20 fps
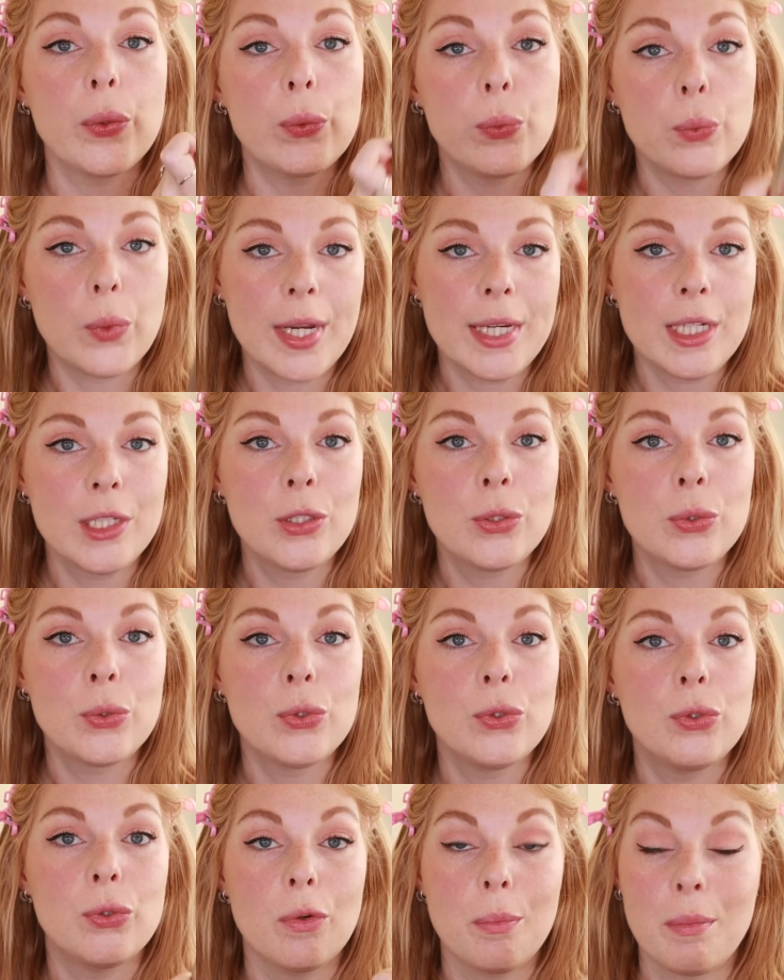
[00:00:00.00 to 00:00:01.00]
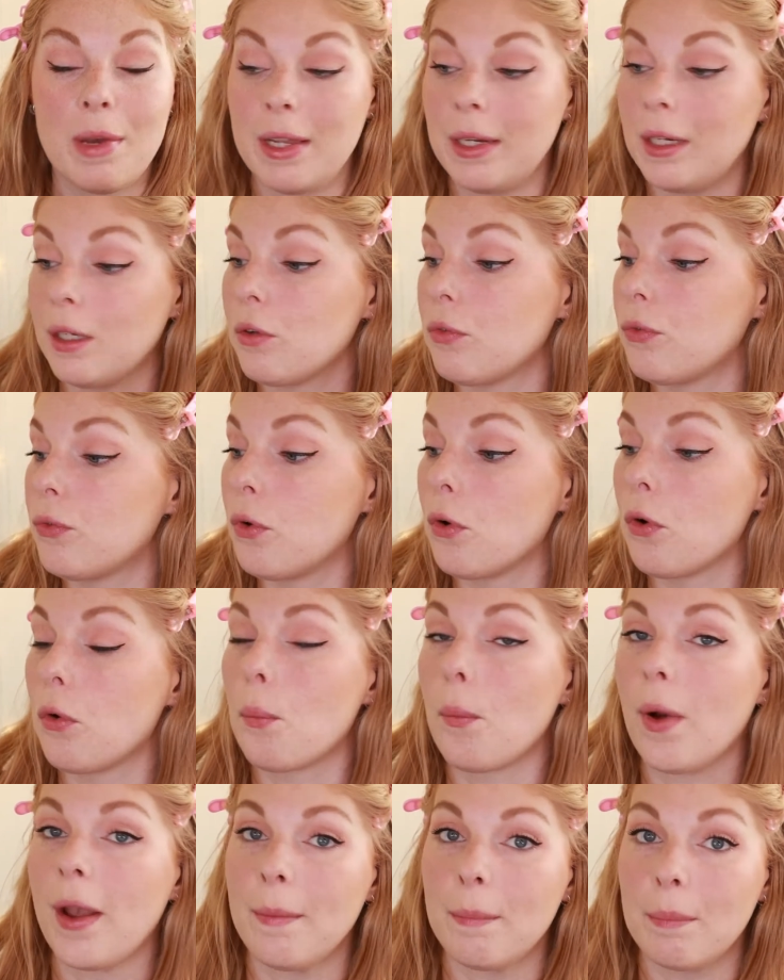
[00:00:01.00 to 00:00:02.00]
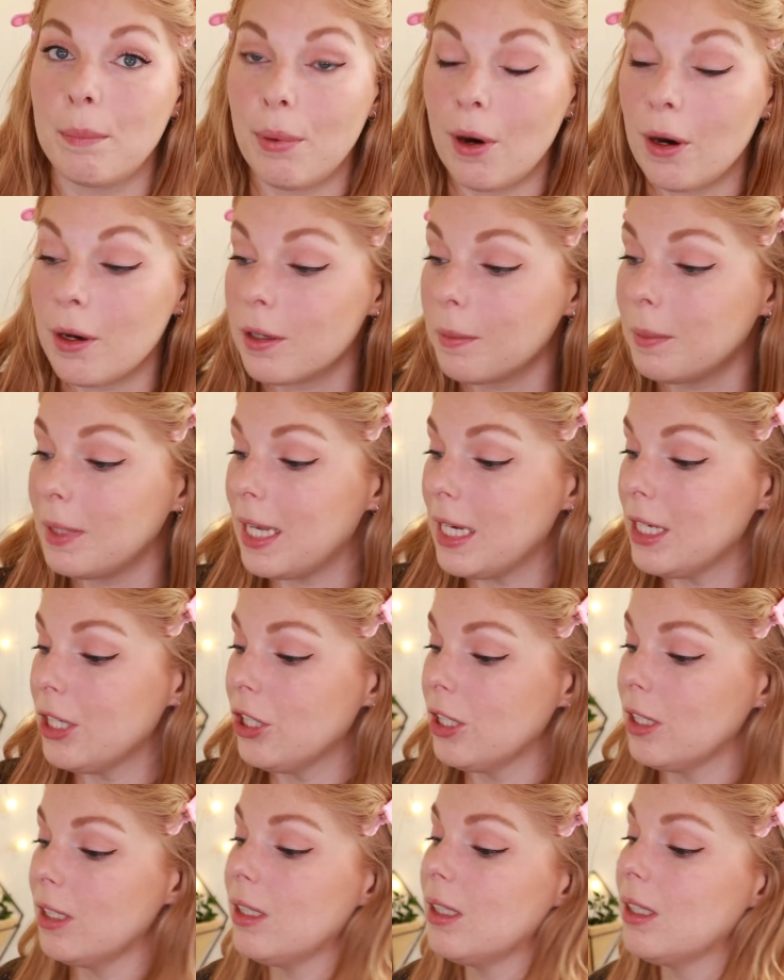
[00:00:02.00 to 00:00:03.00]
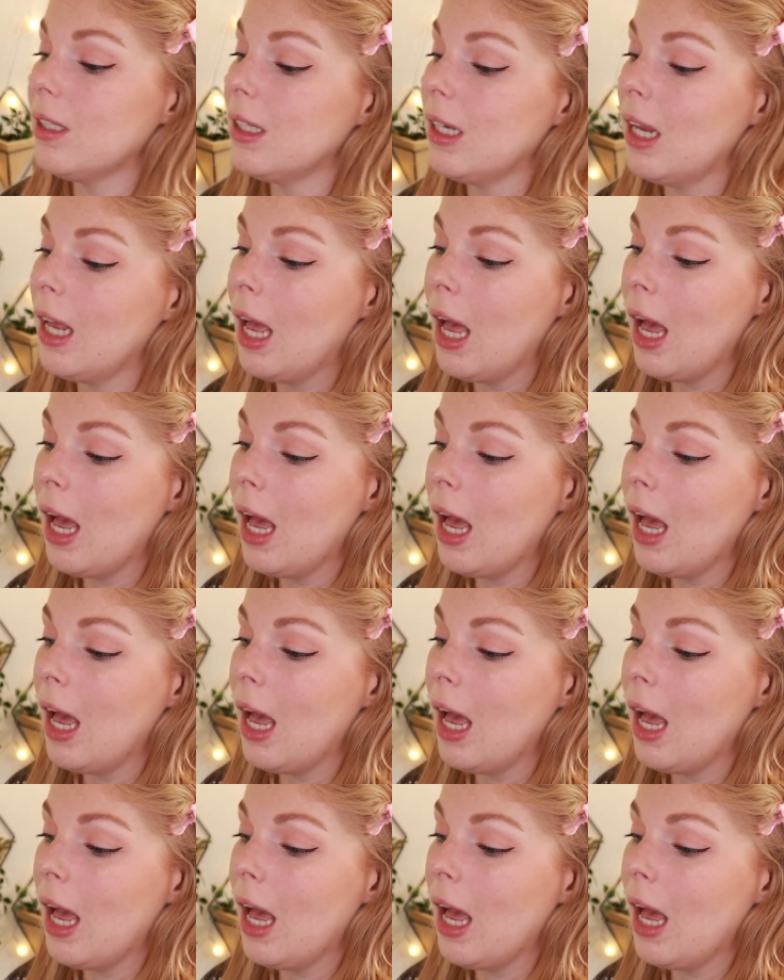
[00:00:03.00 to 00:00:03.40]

way too dramatic for my bottom lashes,